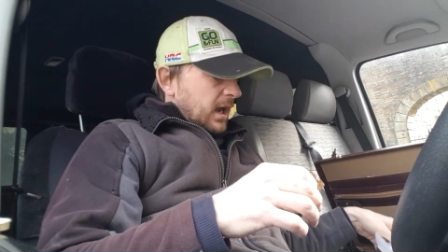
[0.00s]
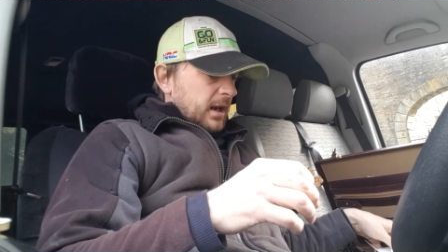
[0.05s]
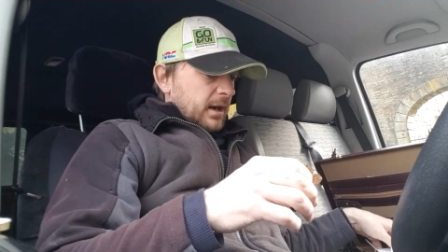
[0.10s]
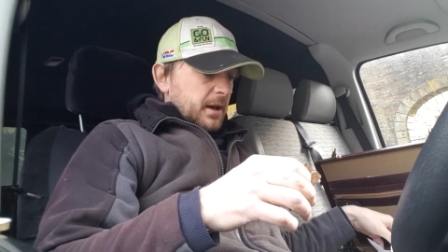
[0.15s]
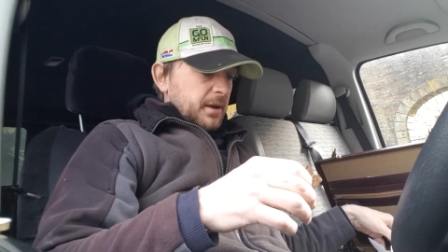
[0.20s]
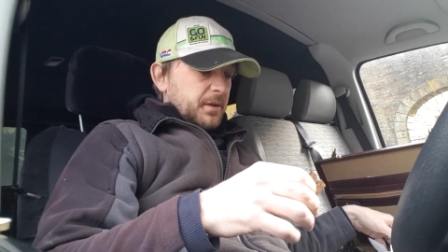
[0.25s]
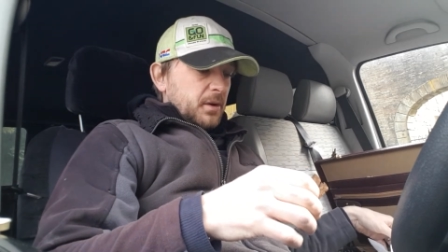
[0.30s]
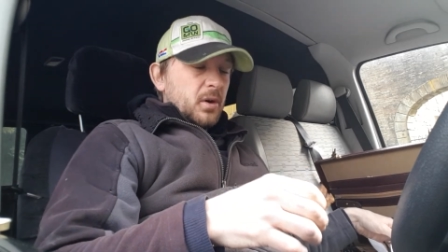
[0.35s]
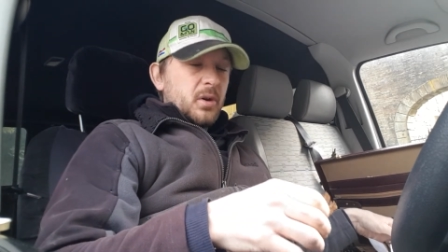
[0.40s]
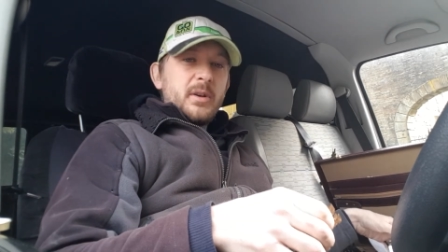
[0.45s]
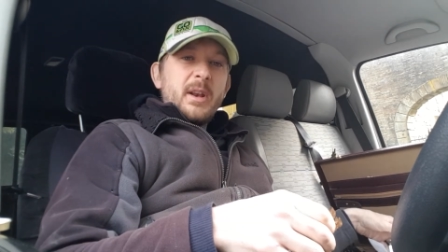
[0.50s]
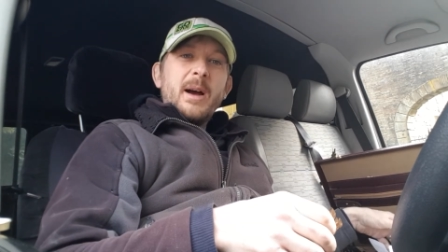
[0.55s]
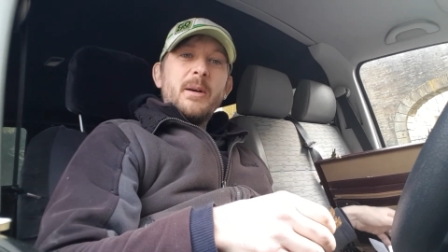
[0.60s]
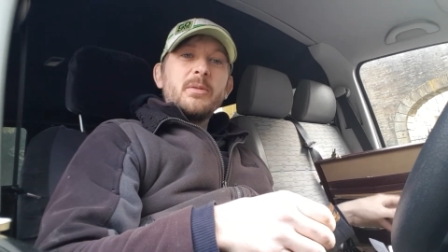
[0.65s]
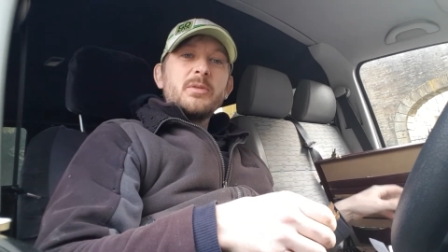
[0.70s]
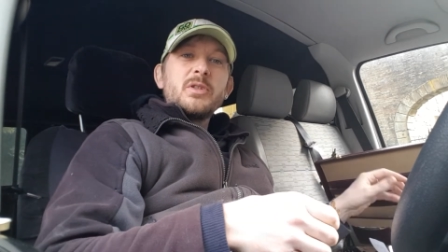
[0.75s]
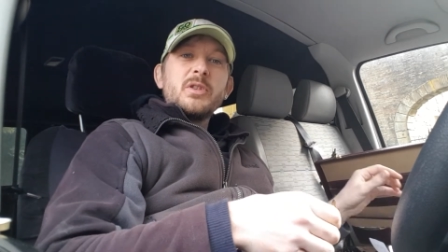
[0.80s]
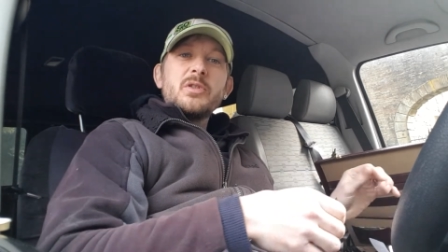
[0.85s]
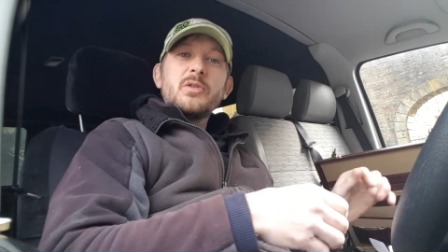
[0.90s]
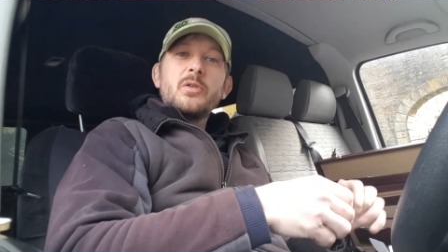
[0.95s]
I thought now
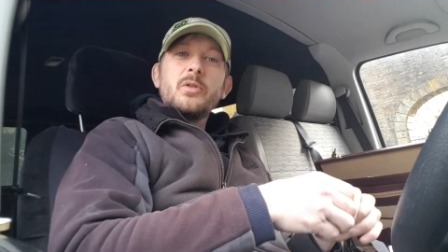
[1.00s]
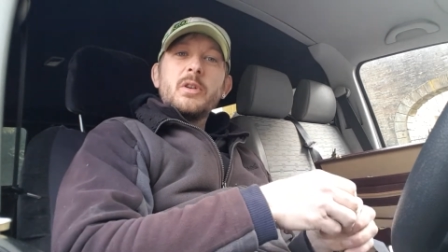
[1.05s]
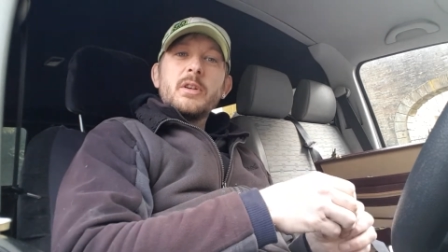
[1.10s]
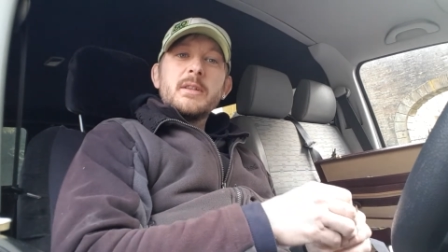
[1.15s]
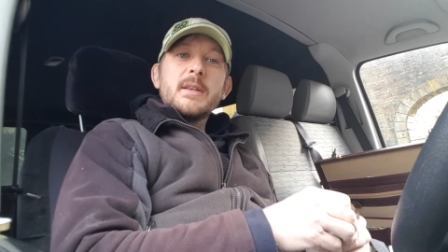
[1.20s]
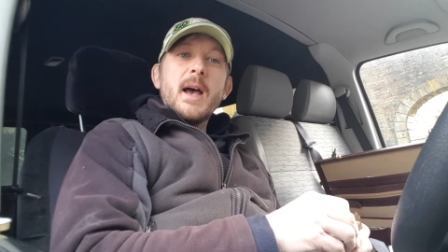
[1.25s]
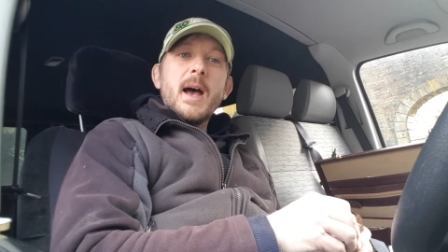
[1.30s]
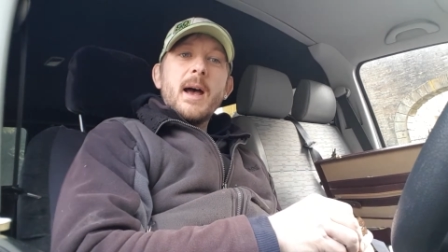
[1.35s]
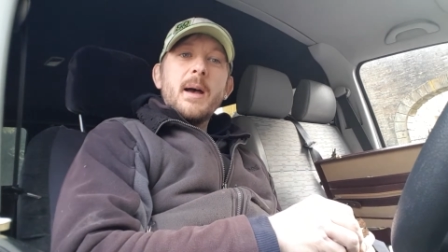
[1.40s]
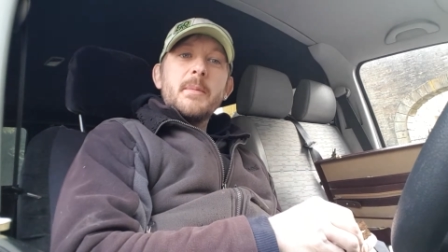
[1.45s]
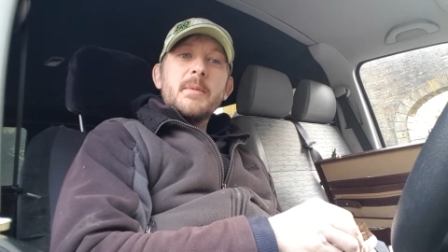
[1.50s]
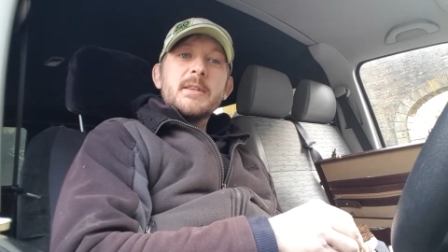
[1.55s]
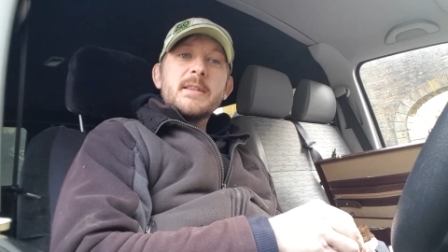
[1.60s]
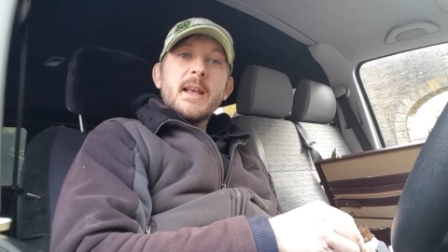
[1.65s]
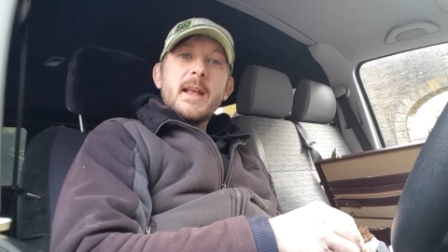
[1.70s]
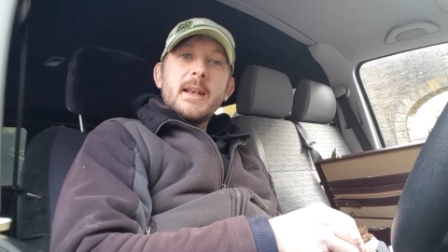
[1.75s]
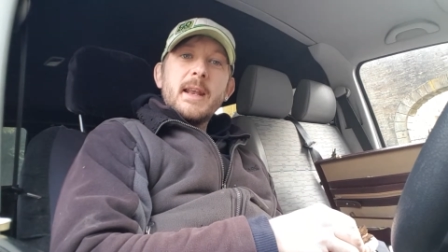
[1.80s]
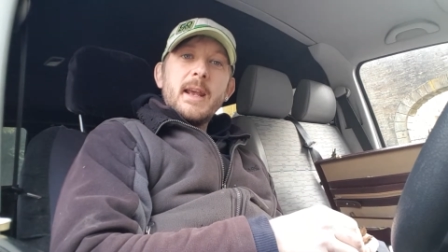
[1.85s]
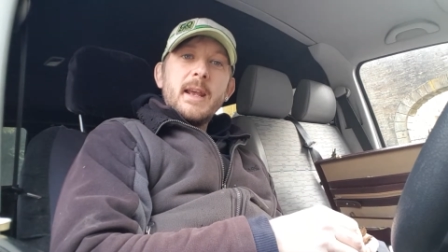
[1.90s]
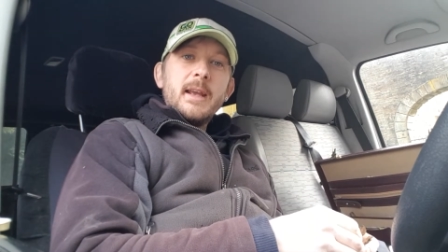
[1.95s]
was as good a time as
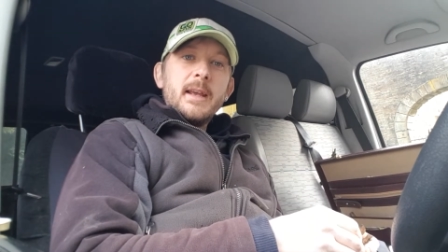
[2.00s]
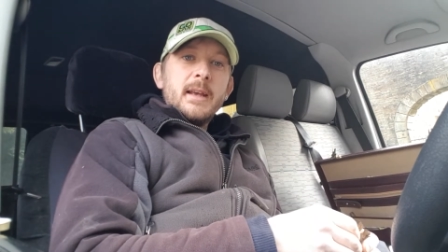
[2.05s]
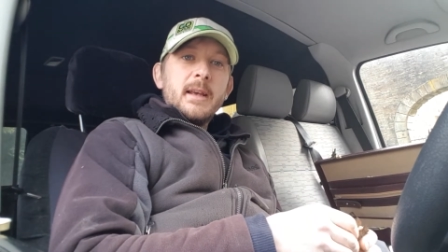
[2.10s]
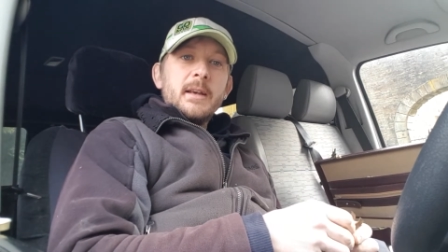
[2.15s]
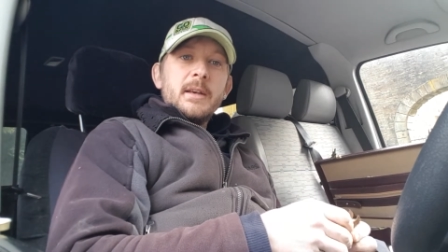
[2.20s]
any